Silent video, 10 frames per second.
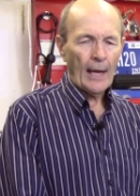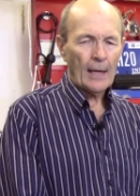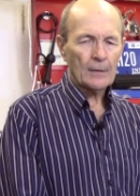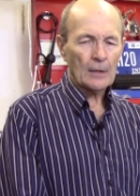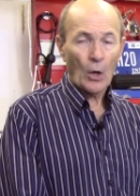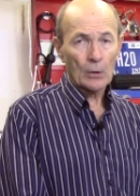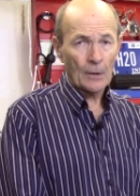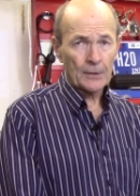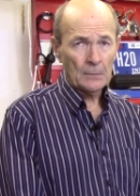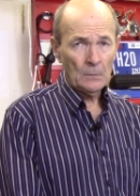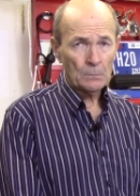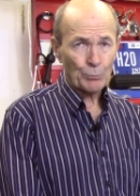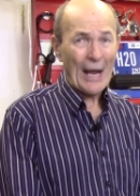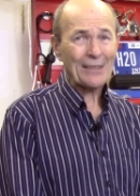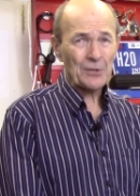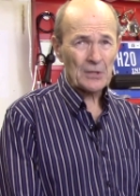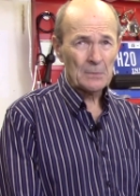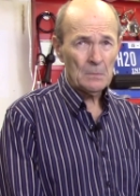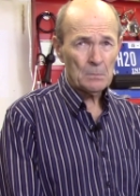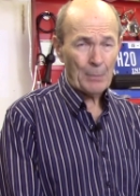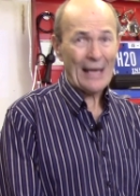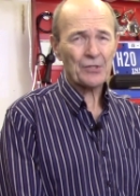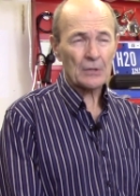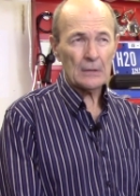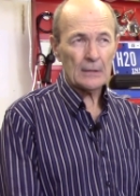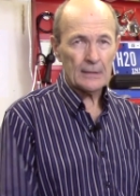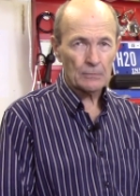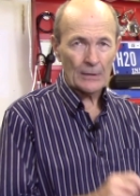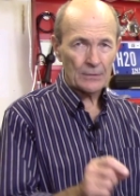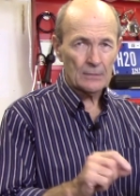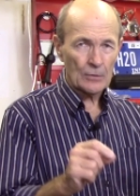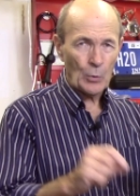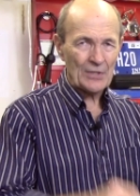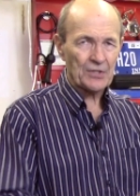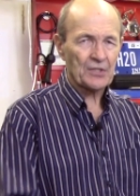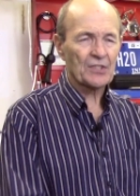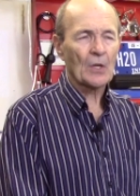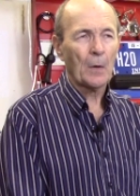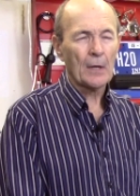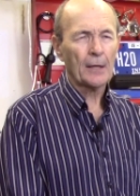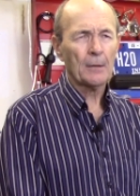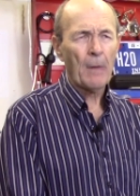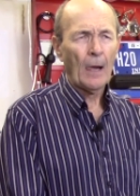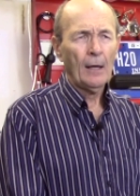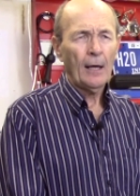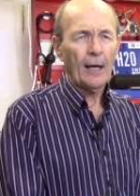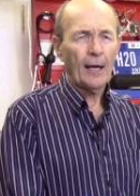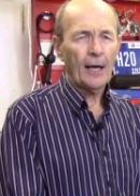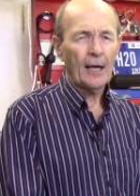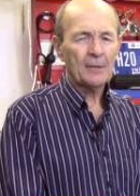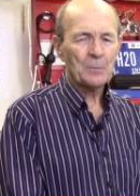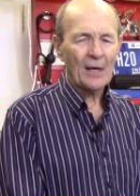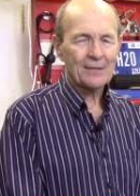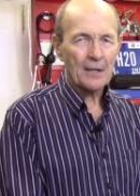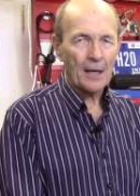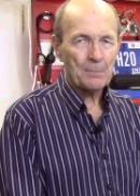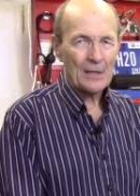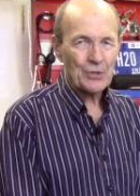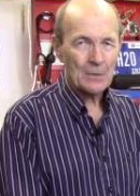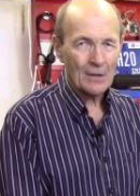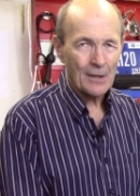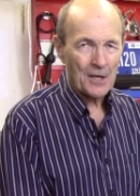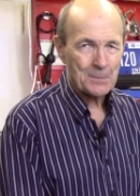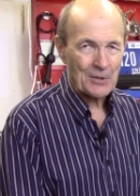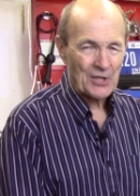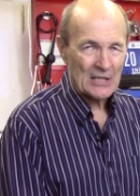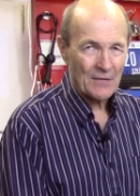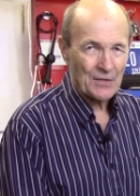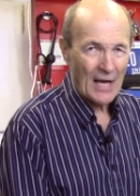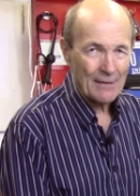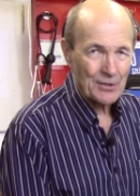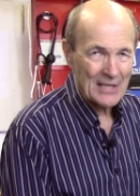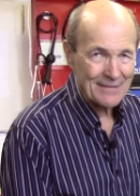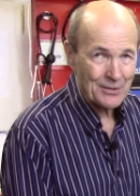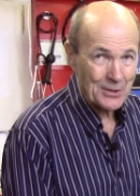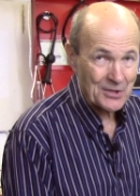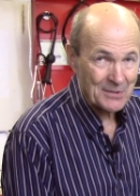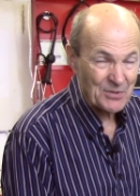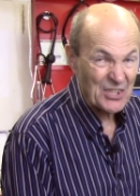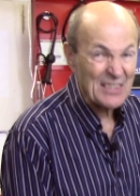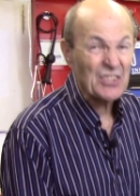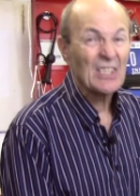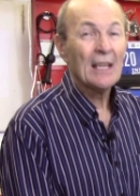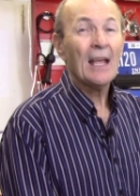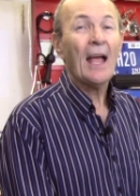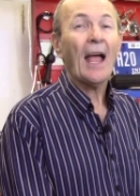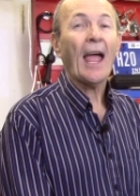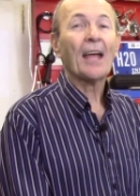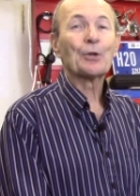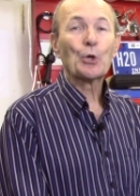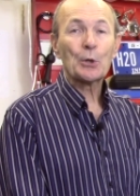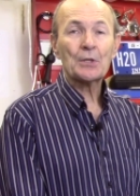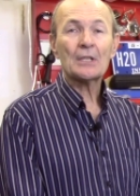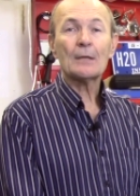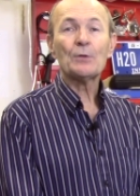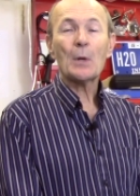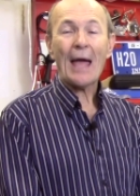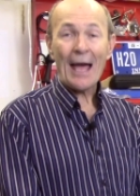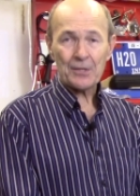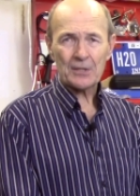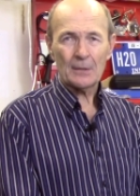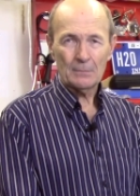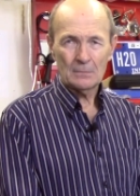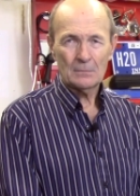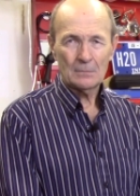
And they all learned them, practiced them, passed the uh, written quizzes and so on on them. Uh, but I bet you a large percentage of divers haven't used them since and couldn't if you asked them